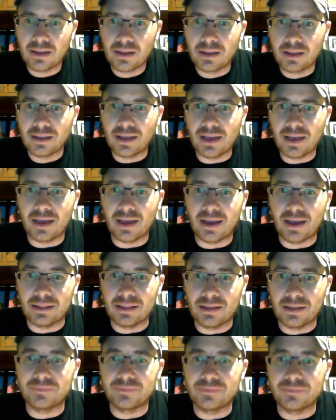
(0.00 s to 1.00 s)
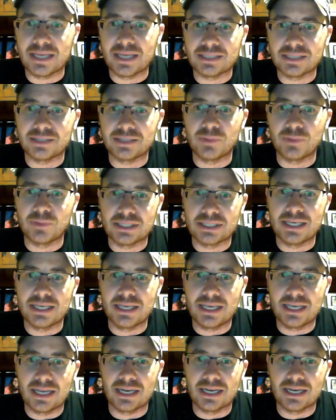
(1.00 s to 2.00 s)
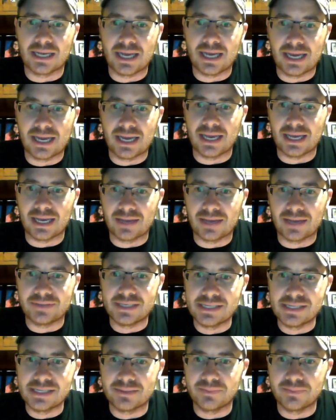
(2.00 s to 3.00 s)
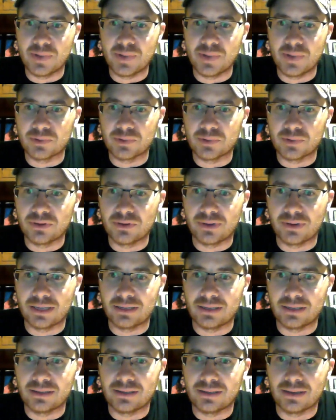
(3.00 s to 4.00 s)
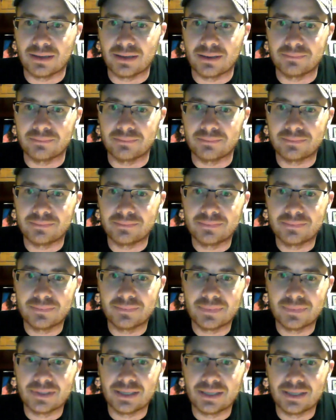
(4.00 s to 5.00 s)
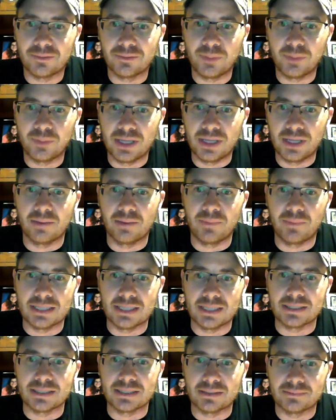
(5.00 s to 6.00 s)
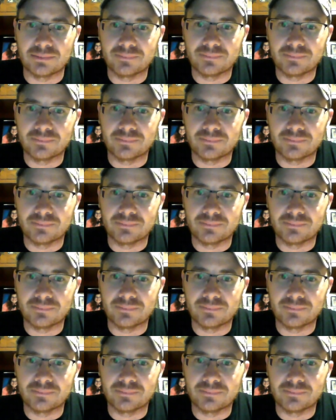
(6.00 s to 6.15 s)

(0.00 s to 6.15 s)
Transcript: Yeah, I'd love to catch a muskie in a kayak. I've seen some people do it. It would be amazing.